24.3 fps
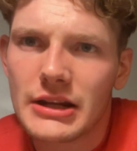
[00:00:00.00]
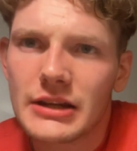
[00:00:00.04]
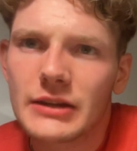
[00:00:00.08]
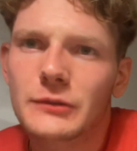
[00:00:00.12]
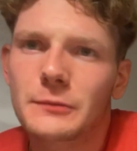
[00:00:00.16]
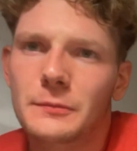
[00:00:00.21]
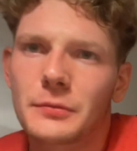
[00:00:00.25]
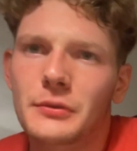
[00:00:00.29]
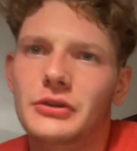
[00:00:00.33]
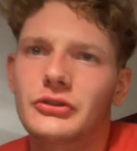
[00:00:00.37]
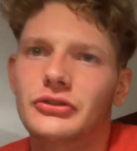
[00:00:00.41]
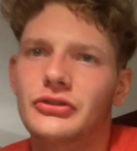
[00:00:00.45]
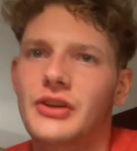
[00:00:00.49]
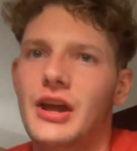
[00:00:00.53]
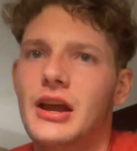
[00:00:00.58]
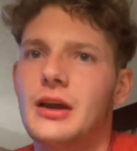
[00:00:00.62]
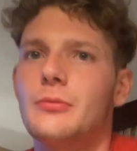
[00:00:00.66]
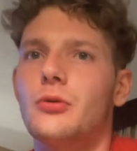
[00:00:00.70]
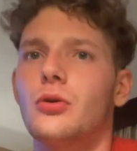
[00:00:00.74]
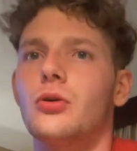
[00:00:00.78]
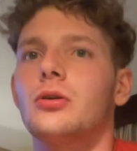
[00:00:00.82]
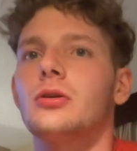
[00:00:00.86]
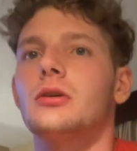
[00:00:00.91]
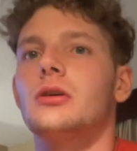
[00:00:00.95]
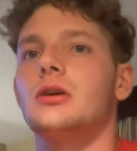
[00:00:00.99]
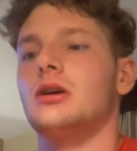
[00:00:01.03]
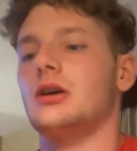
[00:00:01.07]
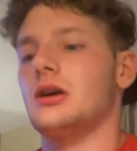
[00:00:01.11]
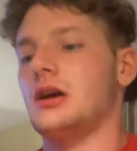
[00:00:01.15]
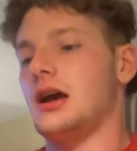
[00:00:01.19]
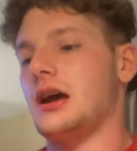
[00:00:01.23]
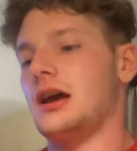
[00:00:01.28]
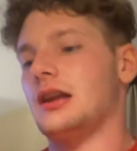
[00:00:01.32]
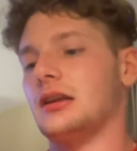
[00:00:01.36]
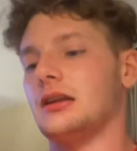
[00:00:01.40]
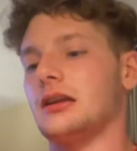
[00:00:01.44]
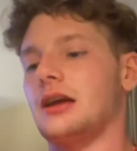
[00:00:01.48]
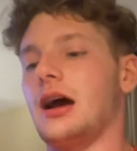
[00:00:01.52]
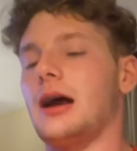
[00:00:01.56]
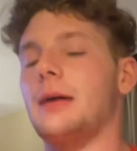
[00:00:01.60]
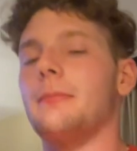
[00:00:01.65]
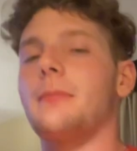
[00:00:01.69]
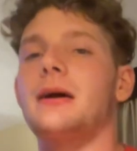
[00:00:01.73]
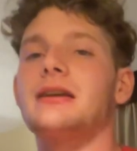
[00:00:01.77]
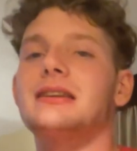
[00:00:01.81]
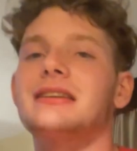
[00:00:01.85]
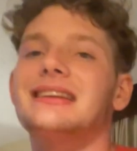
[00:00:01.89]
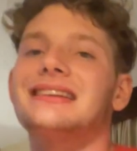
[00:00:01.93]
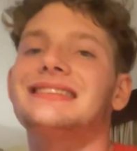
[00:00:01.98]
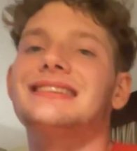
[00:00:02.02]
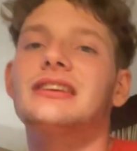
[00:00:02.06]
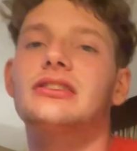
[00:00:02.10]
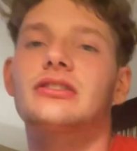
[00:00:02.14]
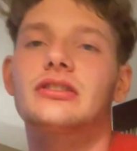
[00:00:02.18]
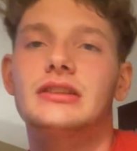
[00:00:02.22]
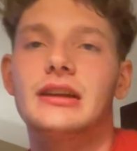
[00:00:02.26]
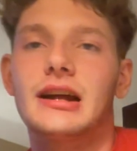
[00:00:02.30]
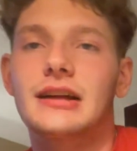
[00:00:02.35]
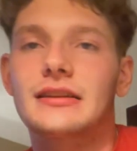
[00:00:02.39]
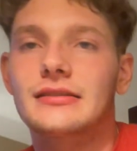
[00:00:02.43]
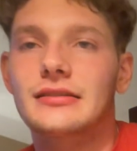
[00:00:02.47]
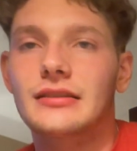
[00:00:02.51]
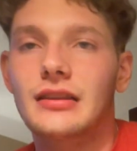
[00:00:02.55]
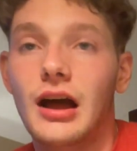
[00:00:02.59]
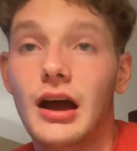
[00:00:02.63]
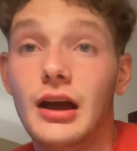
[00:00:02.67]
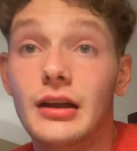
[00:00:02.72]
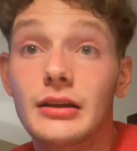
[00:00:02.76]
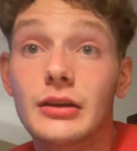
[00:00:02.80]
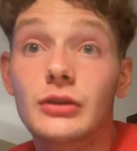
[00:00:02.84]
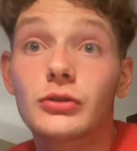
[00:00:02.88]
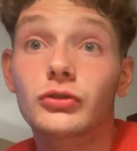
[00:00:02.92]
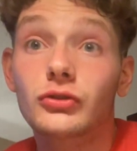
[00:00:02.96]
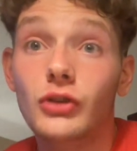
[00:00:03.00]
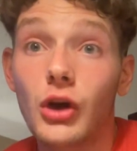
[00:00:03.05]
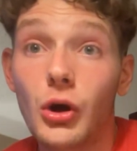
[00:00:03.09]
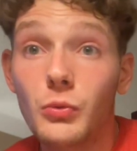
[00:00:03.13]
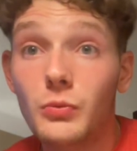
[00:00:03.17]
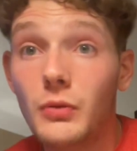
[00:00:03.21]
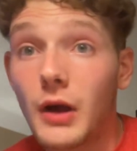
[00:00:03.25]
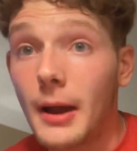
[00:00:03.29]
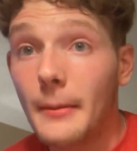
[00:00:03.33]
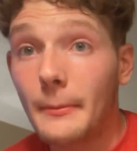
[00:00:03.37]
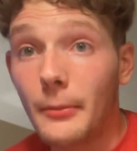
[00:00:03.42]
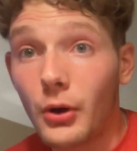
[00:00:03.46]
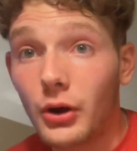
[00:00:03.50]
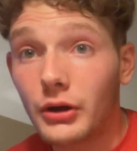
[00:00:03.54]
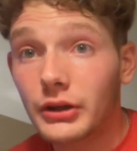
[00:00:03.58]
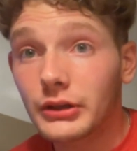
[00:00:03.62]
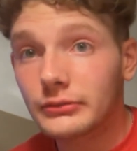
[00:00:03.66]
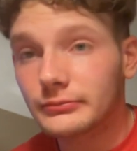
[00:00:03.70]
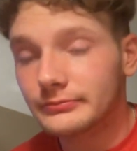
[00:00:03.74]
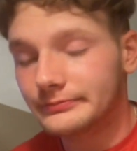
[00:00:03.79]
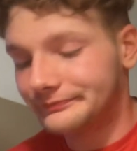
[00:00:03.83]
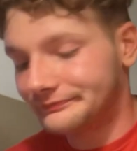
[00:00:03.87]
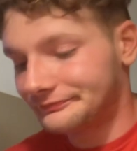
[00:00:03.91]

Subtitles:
It's pretty stable. And I might need a disc in that slot. So, I bought it.